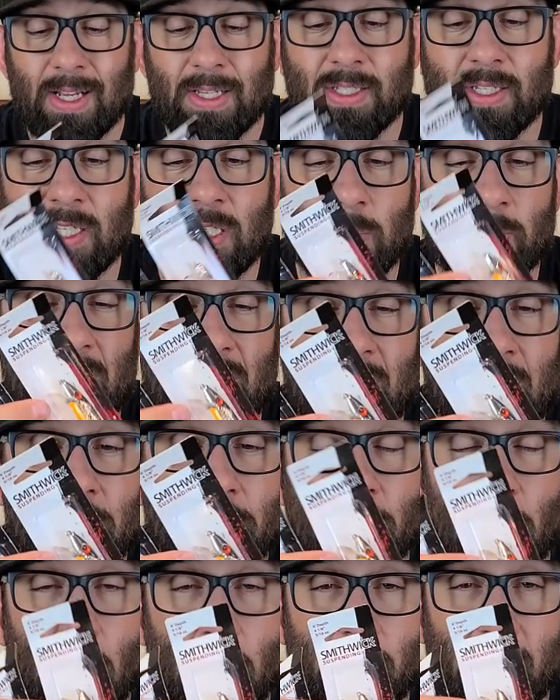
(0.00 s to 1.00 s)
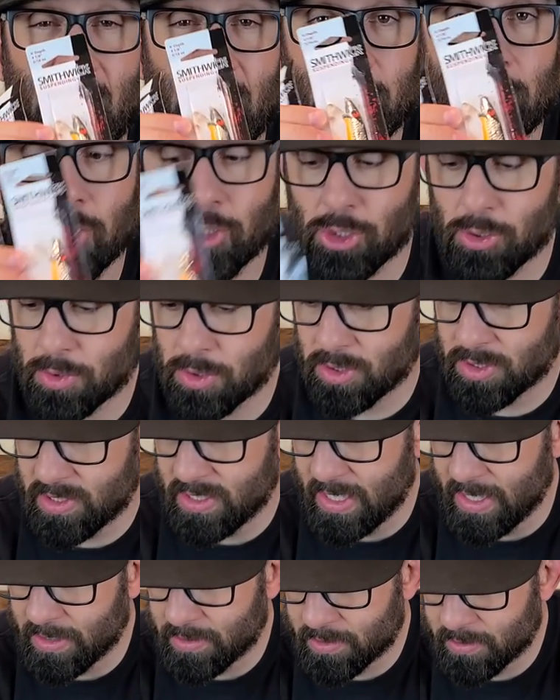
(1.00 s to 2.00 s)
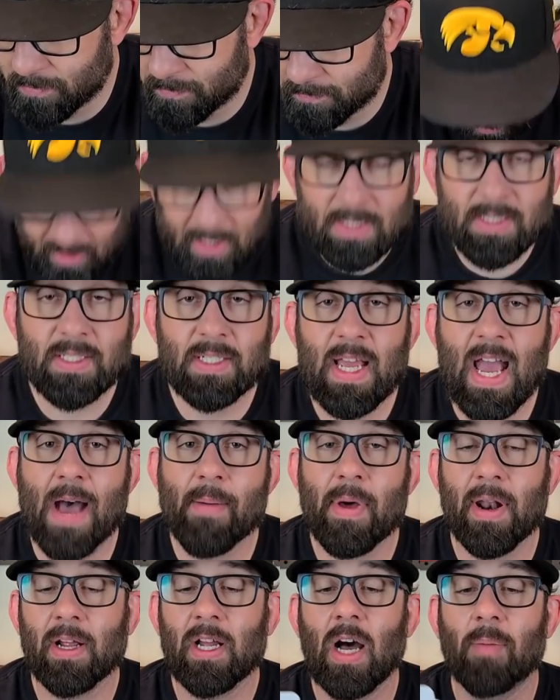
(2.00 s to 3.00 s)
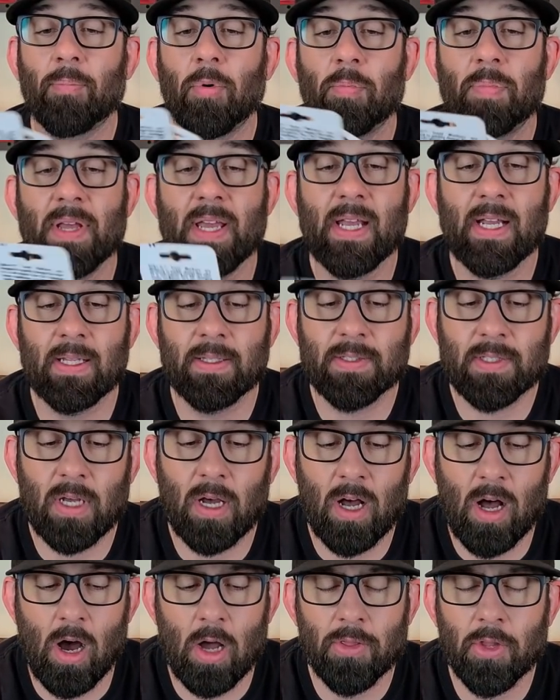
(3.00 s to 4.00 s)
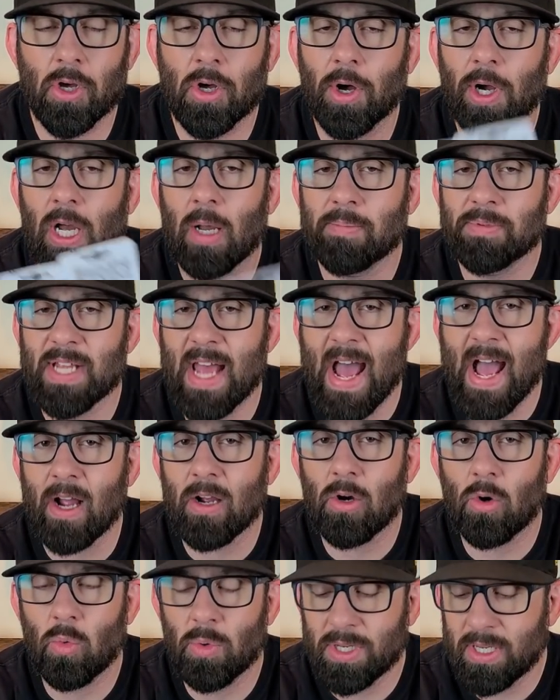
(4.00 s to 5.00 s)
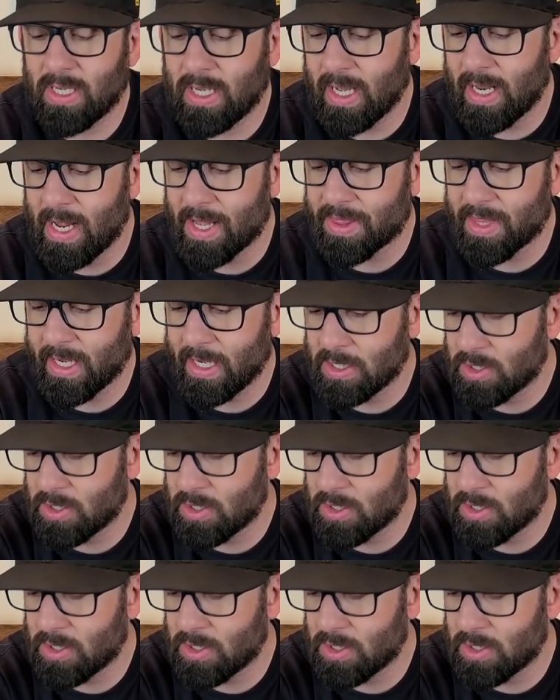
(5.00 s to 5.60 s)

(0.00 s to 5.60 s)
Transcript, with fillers: Suspending Jerkbait, the junior size. Let's see, how about a couple pins? Uh, on the hookup tackle, when you get, I think